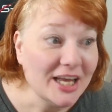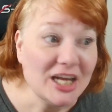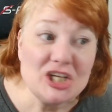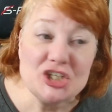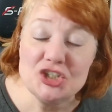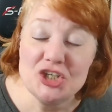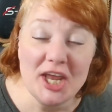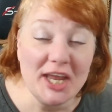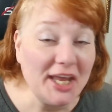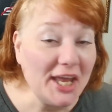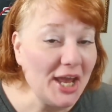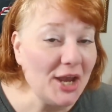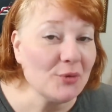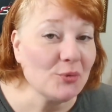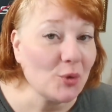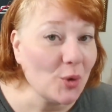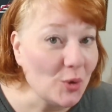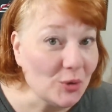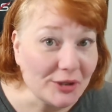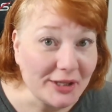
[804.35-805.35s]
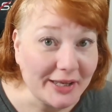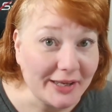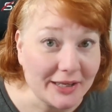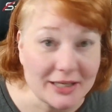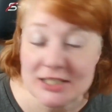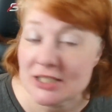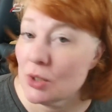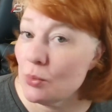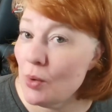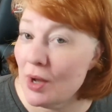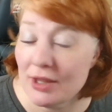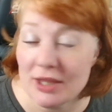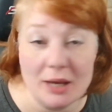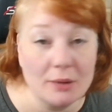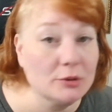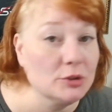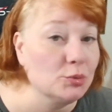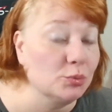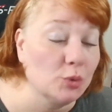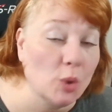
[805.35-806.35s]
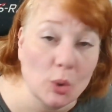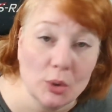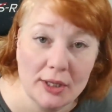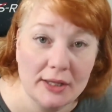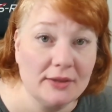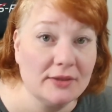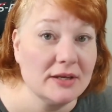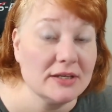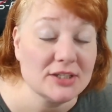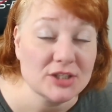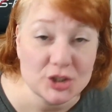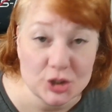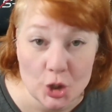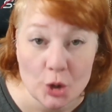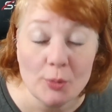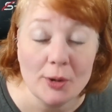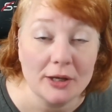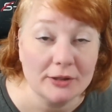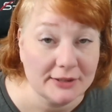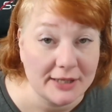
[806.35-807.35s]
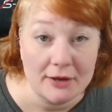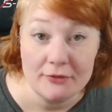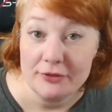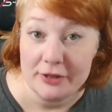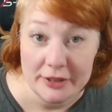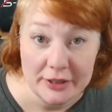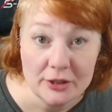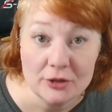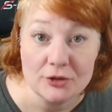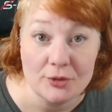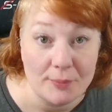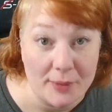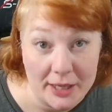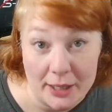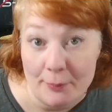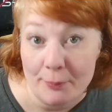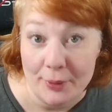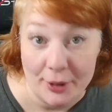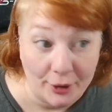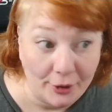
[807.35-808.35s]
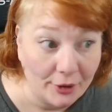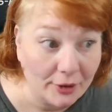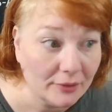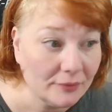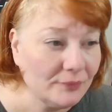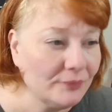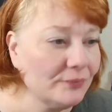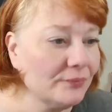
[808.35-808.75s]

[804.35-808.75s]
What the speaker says: JK Rowling is the one that was rolling this snowball down the hill to make it bigger.